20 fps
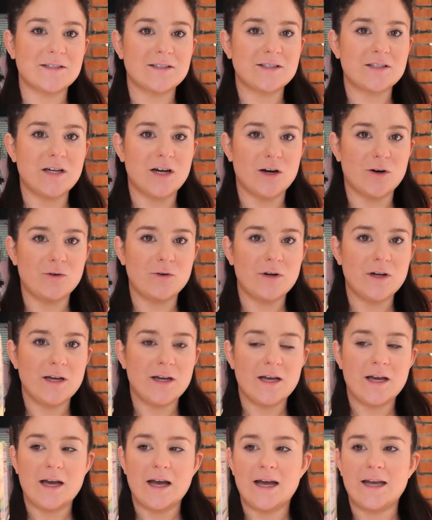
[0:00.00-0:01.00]
So
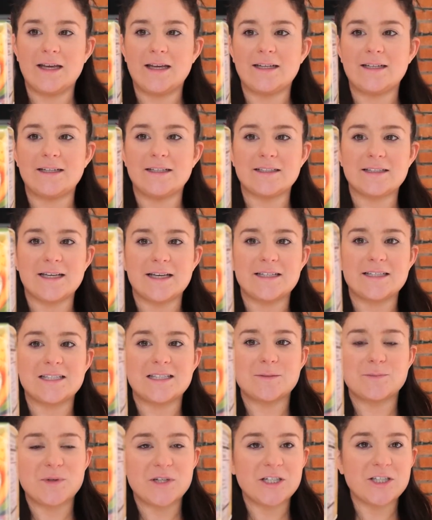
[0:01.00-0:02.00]
it is a
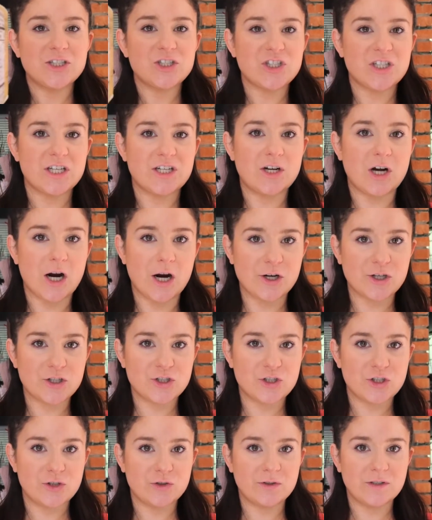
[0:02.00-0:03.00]
spinach and
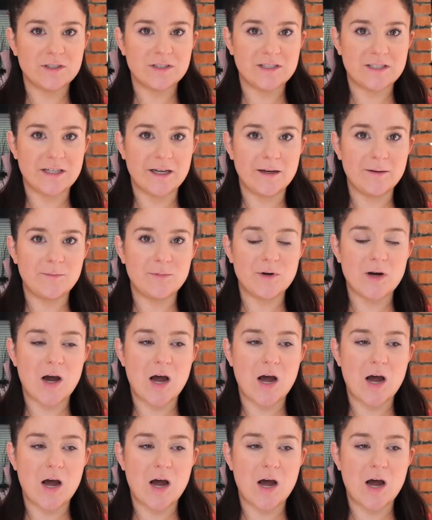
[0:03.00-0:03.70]
artichoke dip.